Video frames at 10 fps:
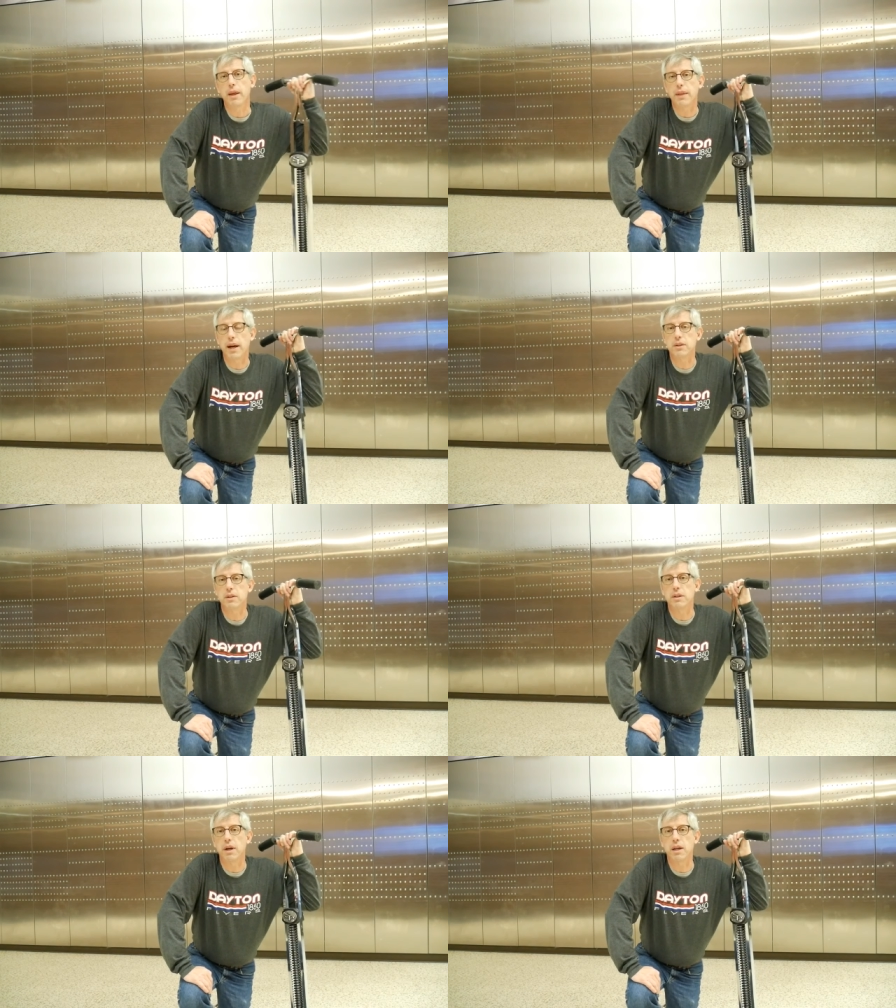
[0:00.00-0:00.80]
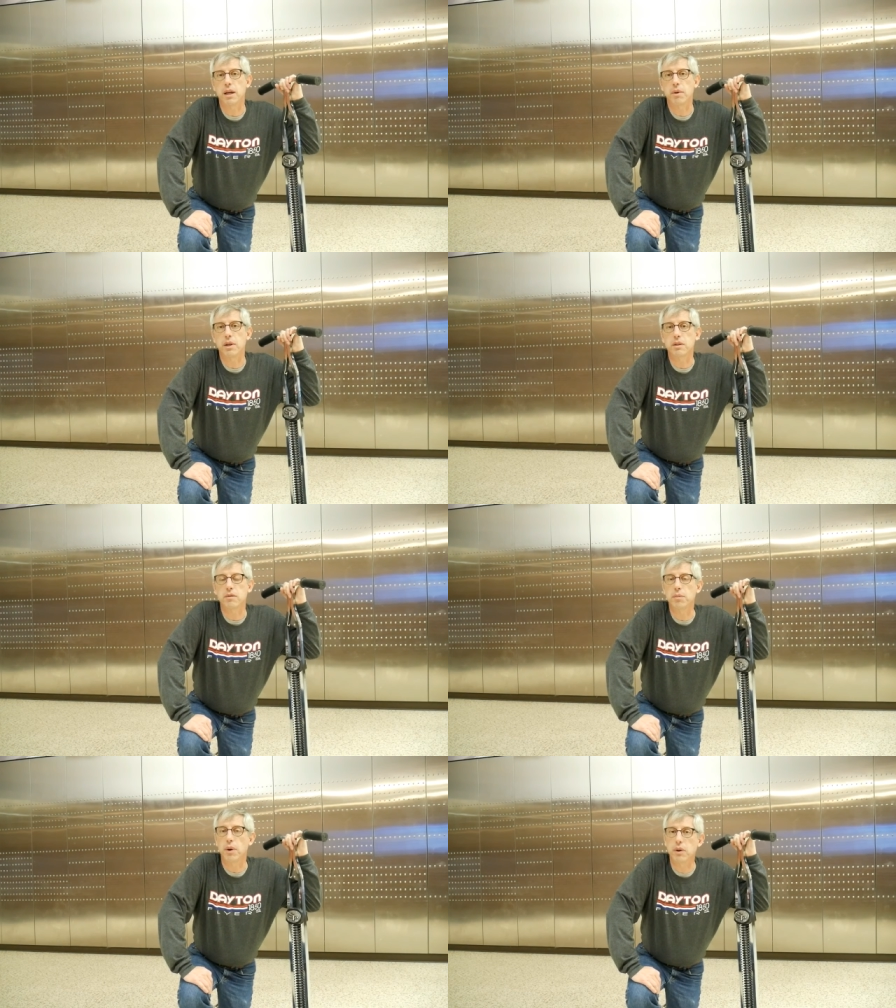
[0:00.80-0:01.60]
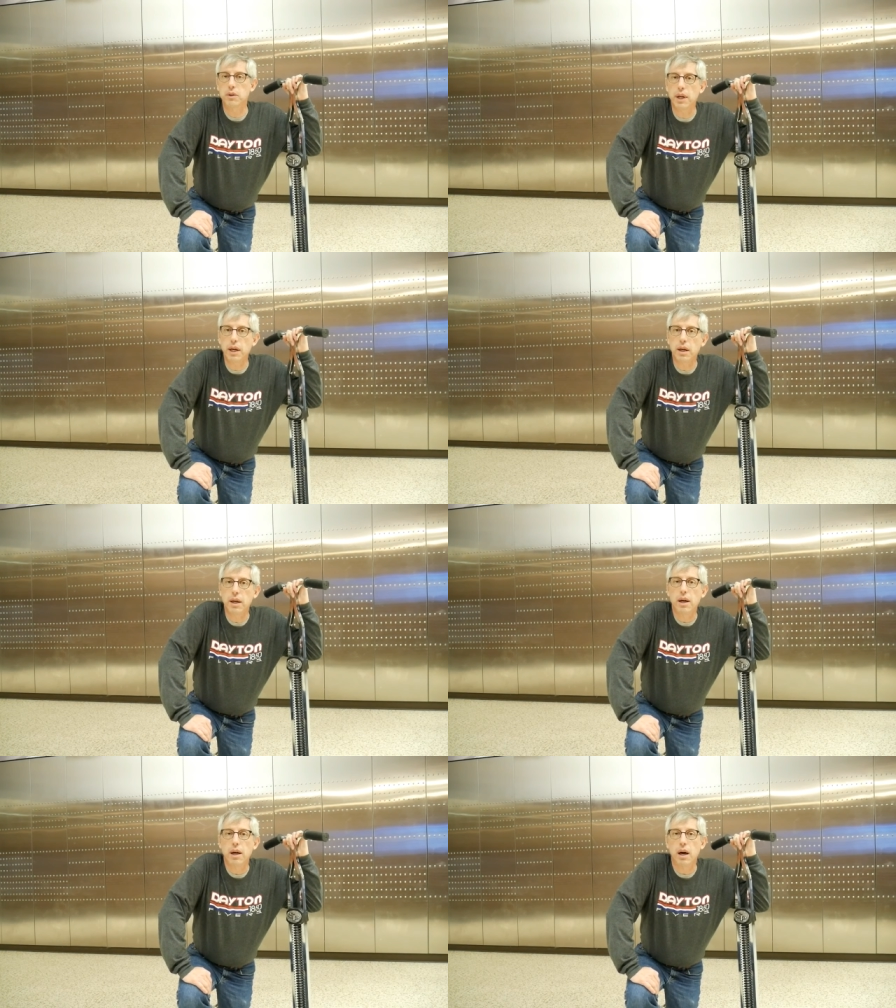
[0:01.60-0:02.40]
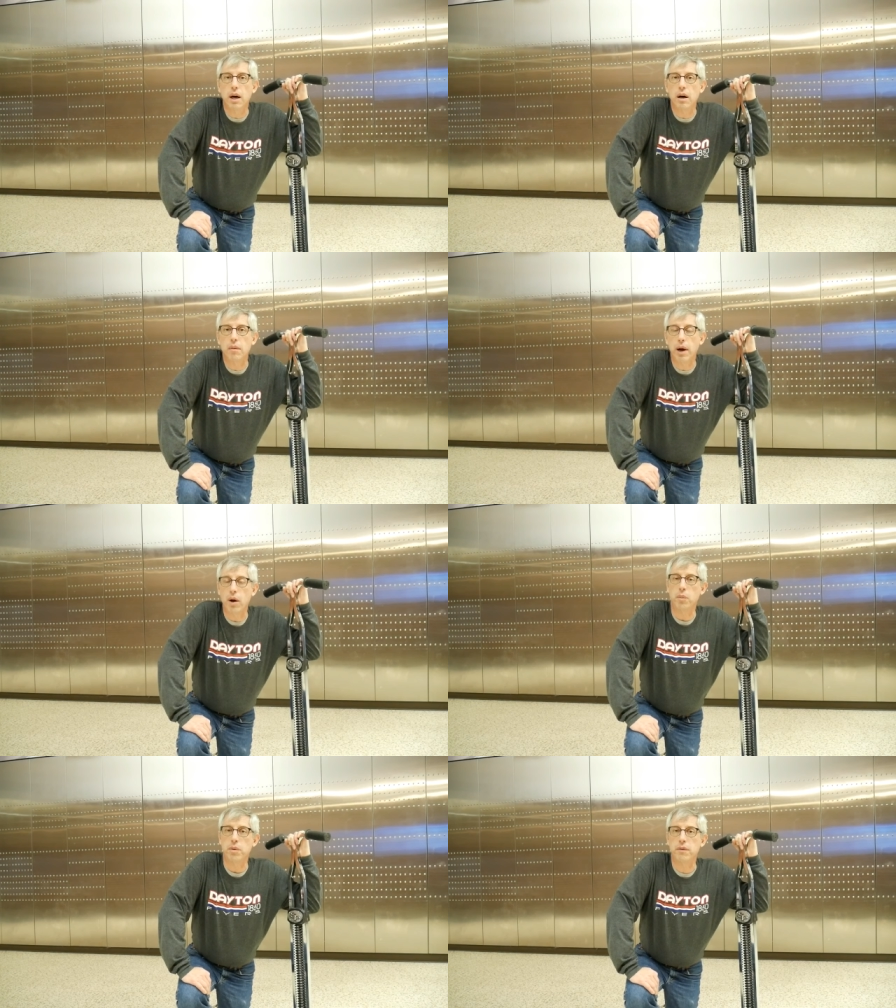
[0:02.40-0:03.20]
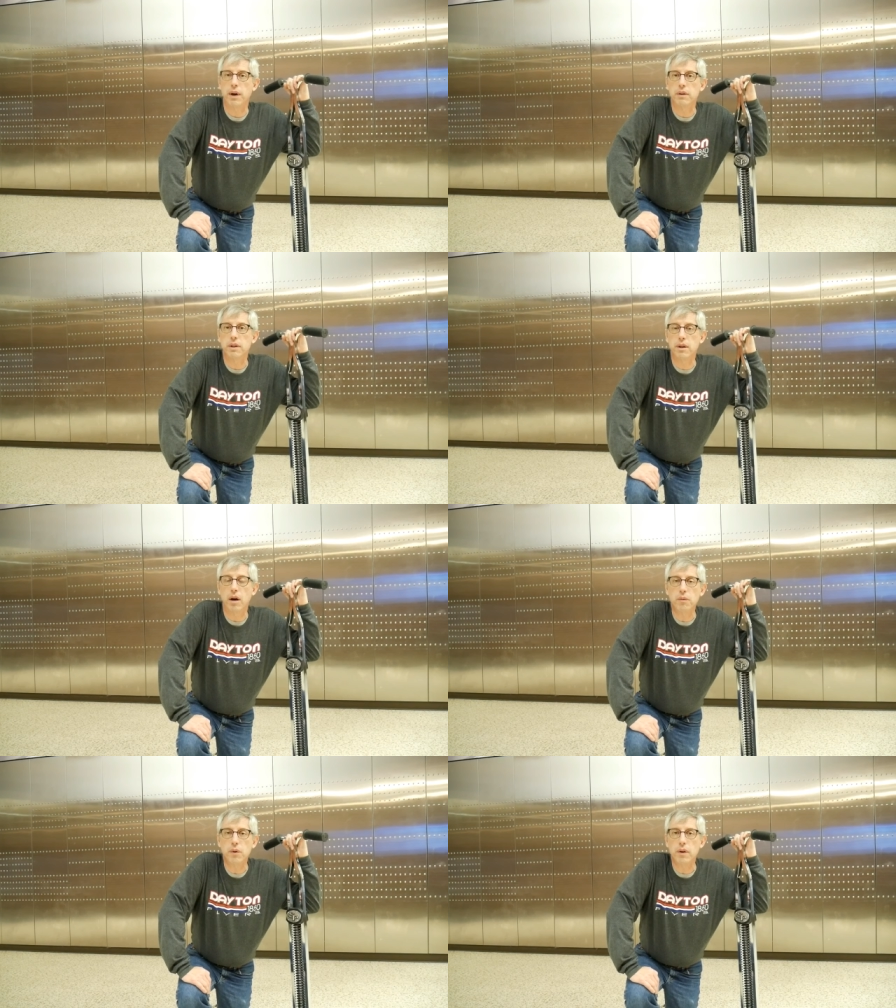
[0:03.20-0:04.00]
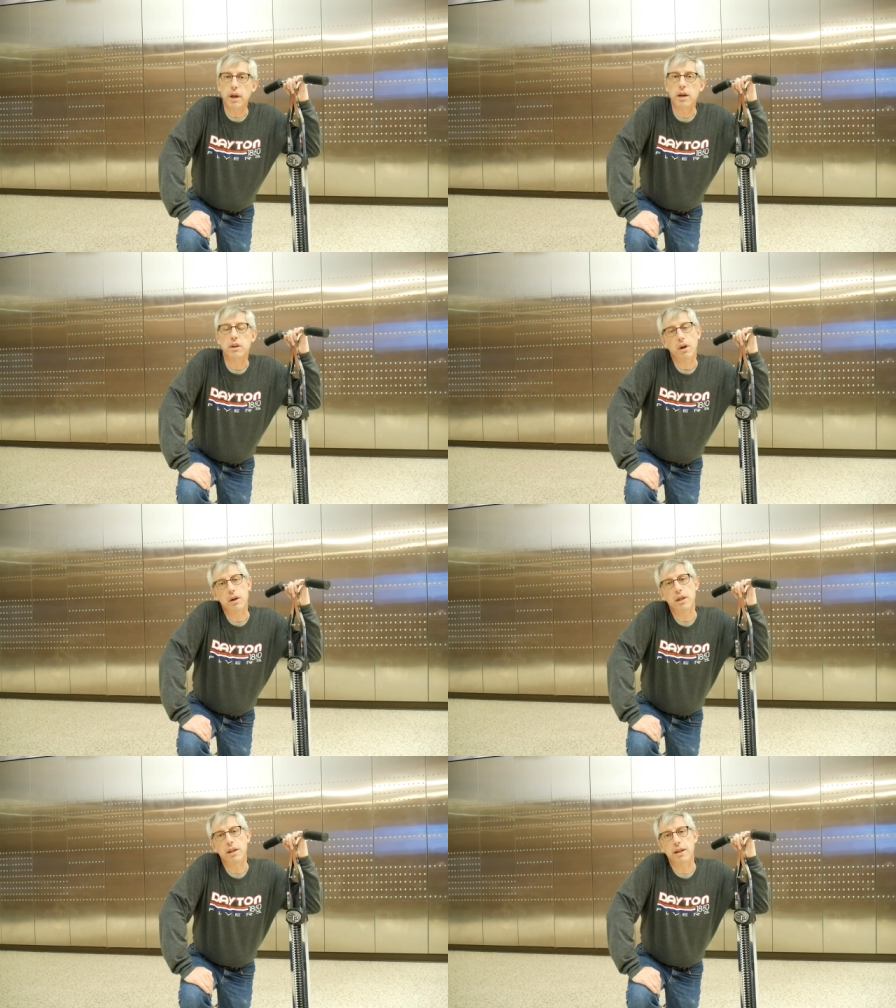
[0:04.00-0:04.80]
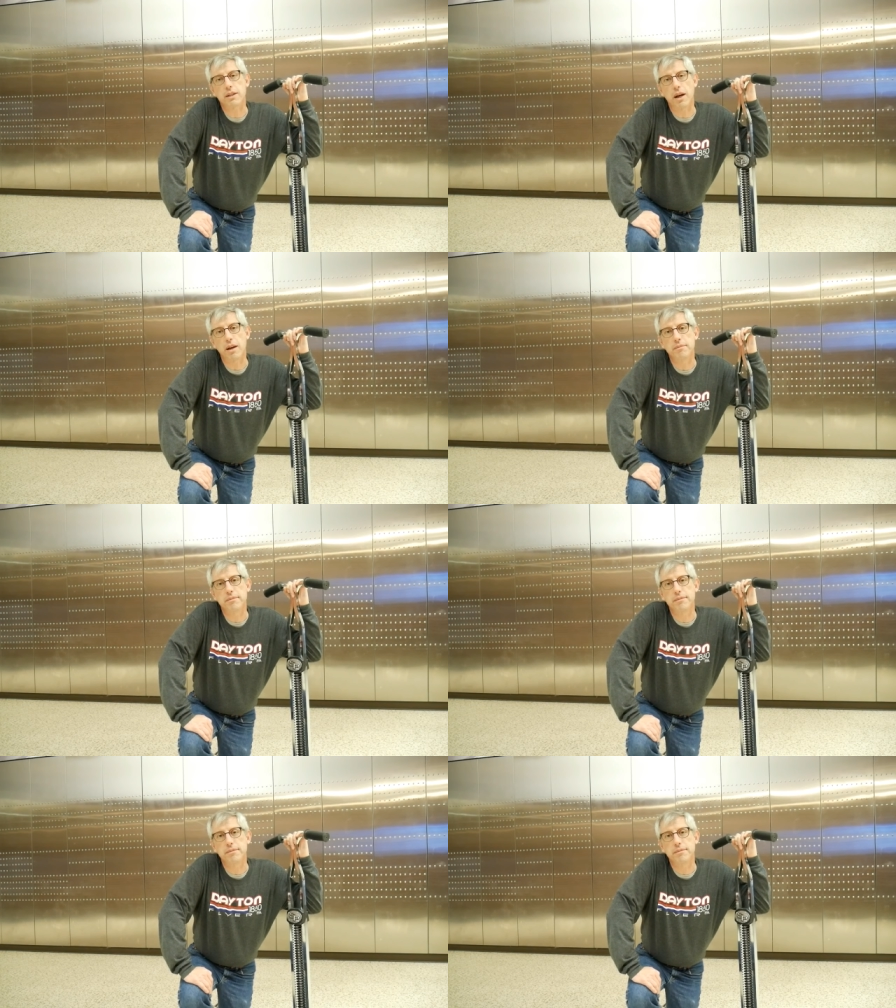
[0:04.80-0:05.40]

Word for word: That's the dynamics of a pogo stick. Um, I hope you found this helpful, and I'll talk to you next time.